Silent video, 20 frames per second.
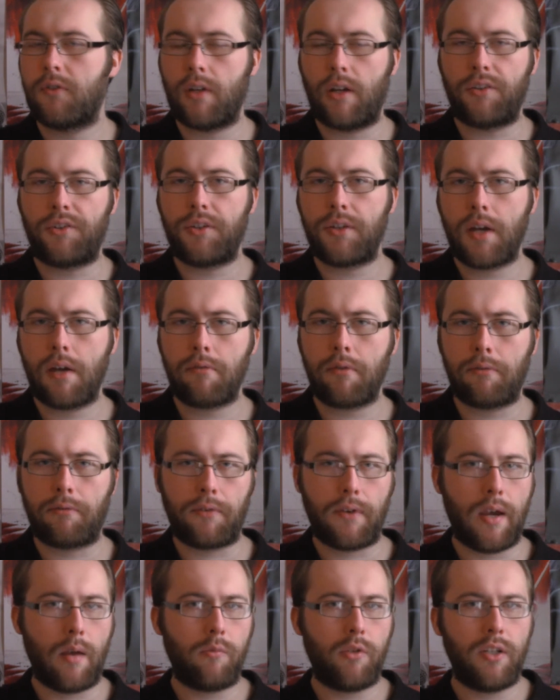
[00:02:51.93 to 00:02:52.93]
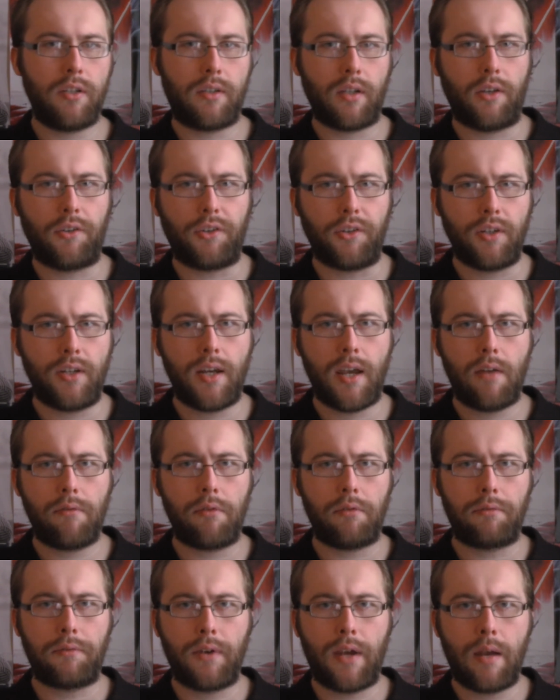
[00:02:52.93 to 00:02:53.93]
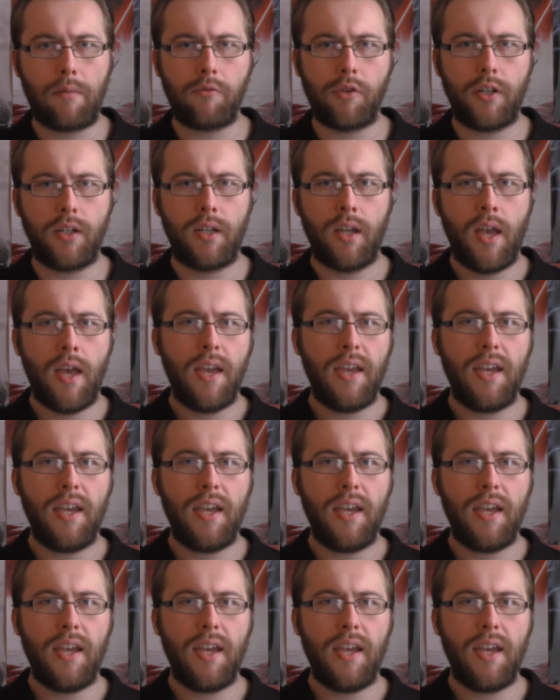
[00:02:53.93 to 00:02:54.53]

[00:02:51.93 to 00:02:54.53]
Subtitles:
Does he have a family? Doesn't he have a family?